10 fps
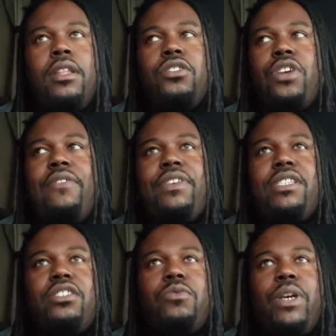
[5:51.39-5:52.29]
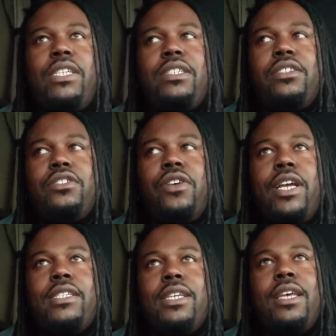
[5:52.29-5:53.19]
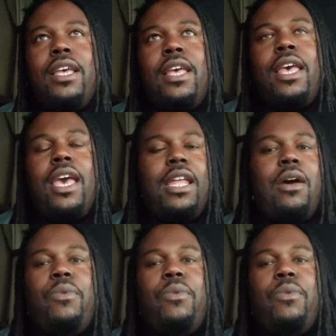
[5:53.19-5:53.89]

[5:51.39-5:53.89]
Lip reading: The traffic situation is crazy. And